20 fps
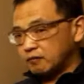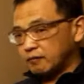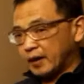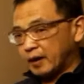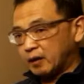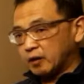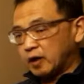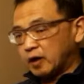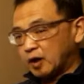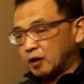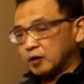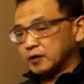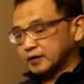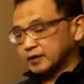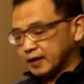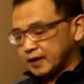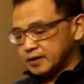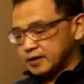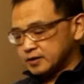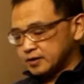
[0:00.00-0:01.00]
well
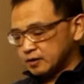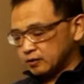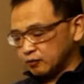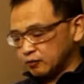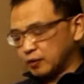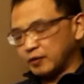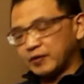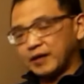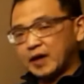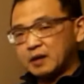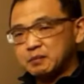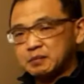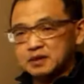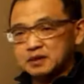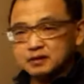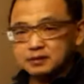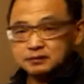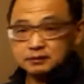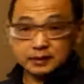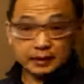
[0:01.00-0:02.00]
organized, will that
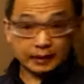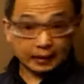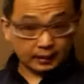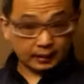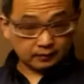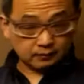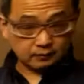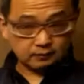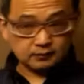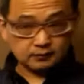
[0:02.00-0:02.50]
be the